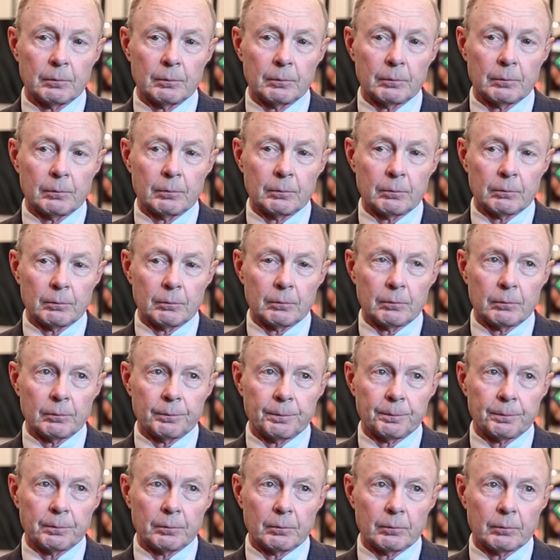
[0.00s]

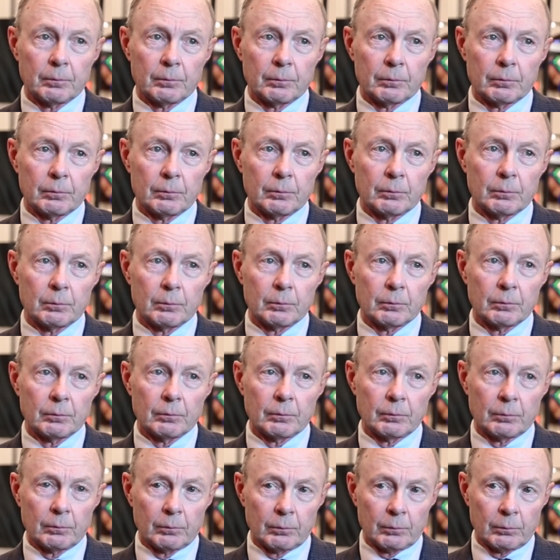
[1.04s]

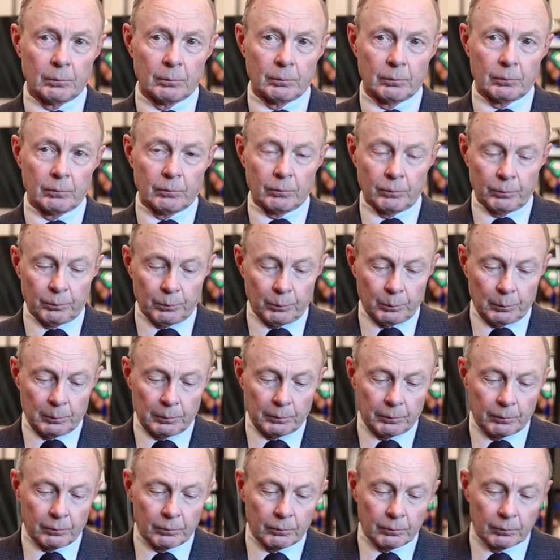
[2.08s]

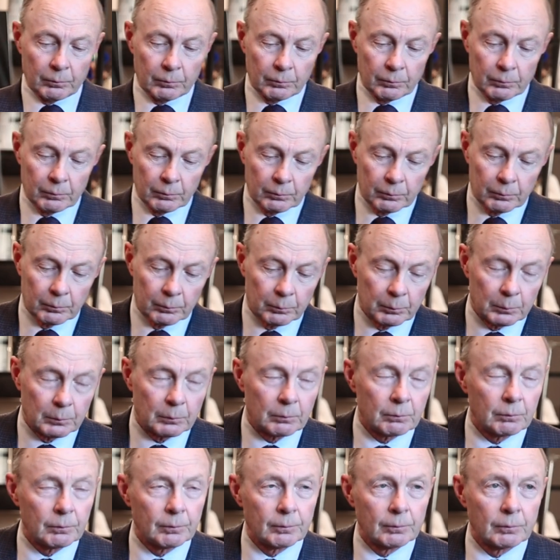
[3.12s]

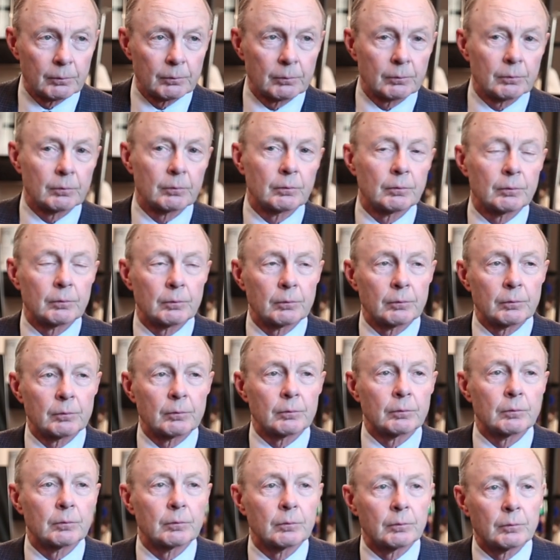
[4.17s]

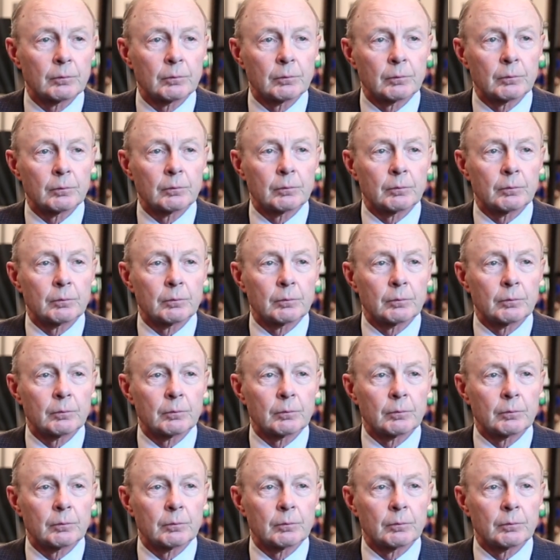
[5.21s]
This person isn't speaking.